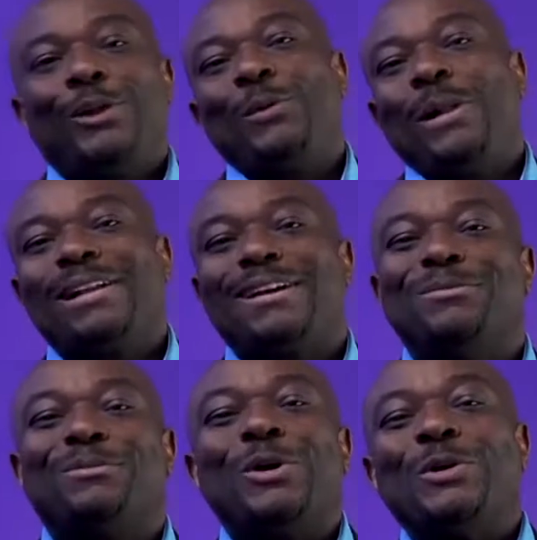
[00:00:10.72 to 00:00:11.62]
Hello and
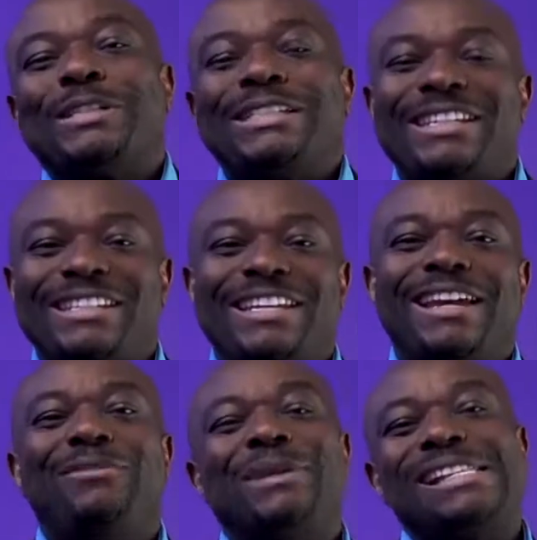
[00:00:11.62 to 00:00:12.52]
welcome, Coach Tich here.
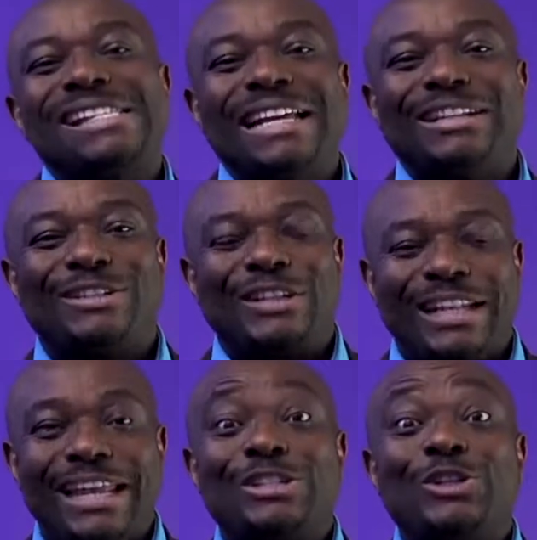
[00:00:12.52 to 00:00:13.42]
I'm excited to
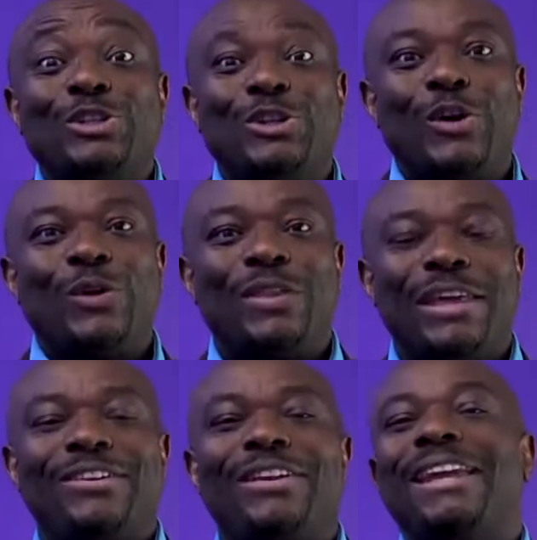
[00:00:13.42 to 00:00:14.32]
let you know
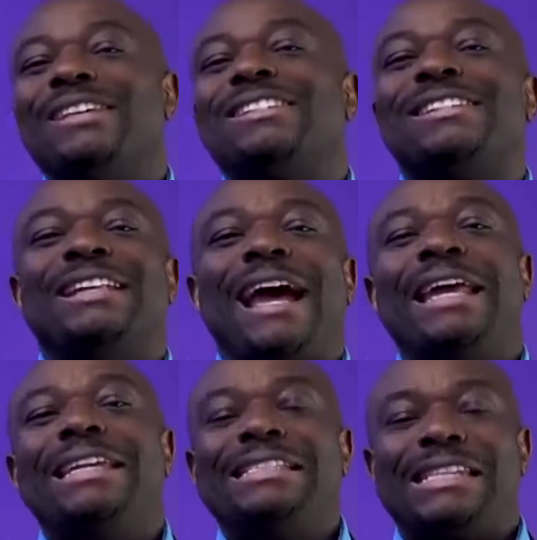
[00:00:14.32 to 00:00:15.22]
there is
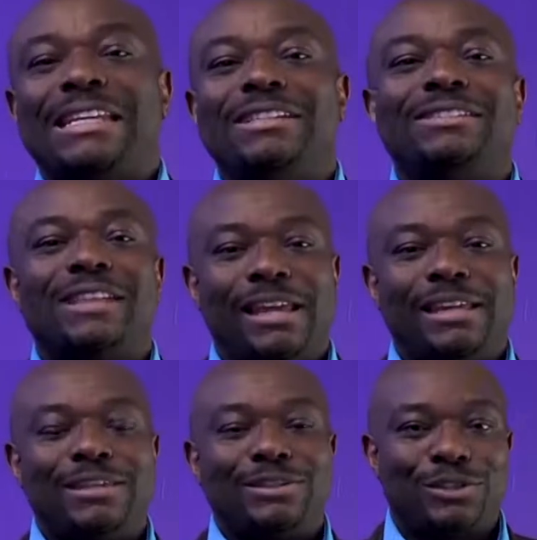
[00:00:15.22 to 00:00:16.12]
19
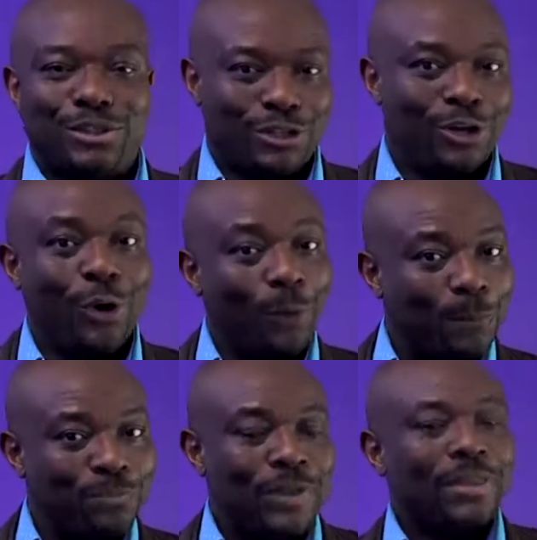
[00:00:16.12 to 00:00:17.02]
days to go.
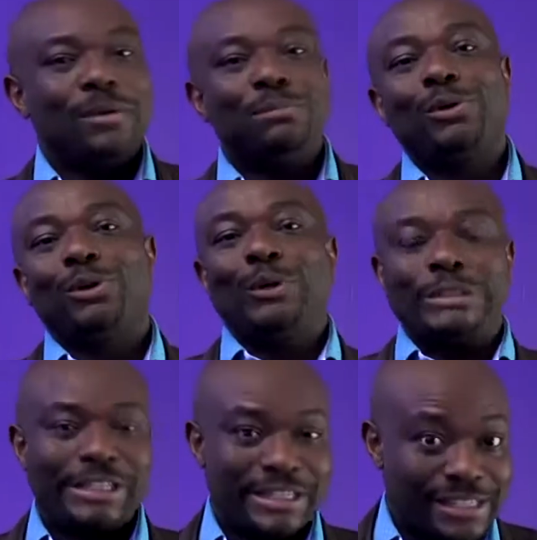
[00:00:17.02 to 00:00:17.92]
The book
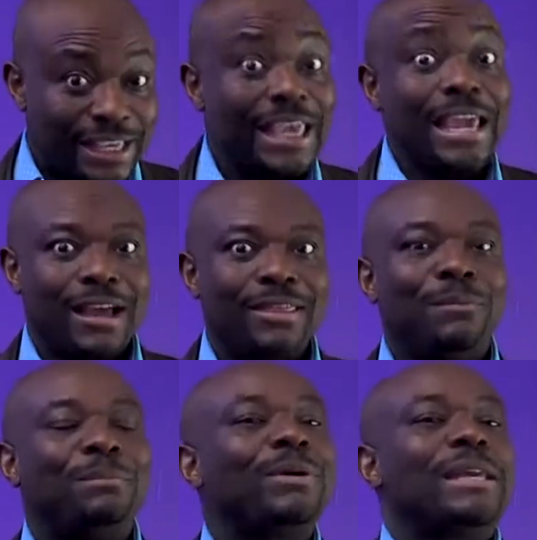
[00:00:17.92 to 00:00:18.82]
launch is here. The
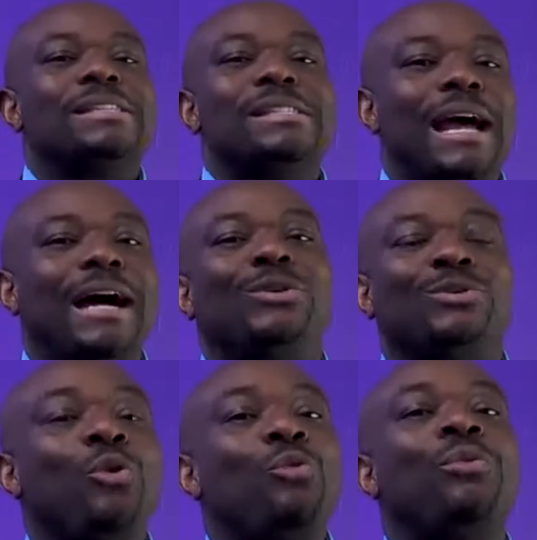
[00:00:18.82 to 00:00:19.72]
book is
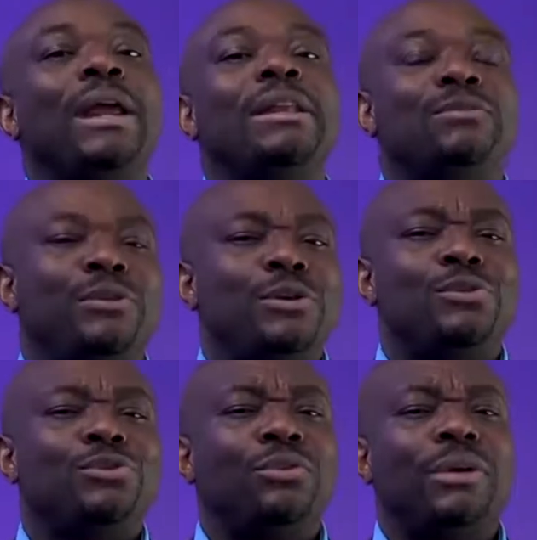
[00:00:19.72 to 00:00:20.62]
out, ready for you
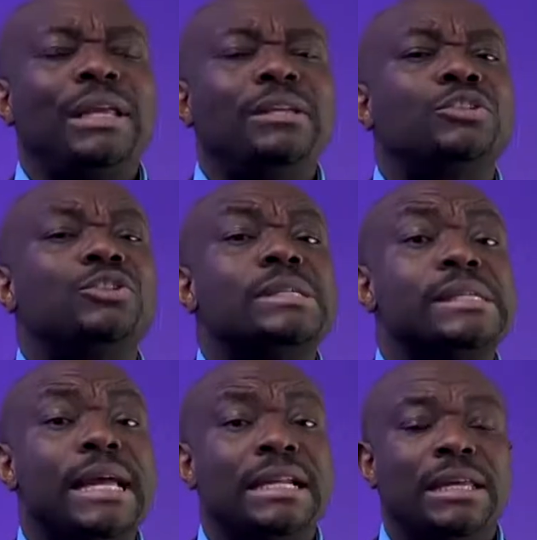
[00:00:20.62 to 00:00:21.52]
to read, to
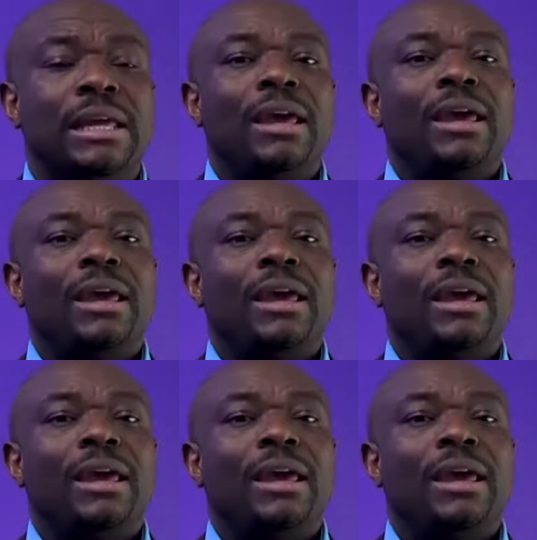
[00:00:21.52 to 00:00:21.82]
study,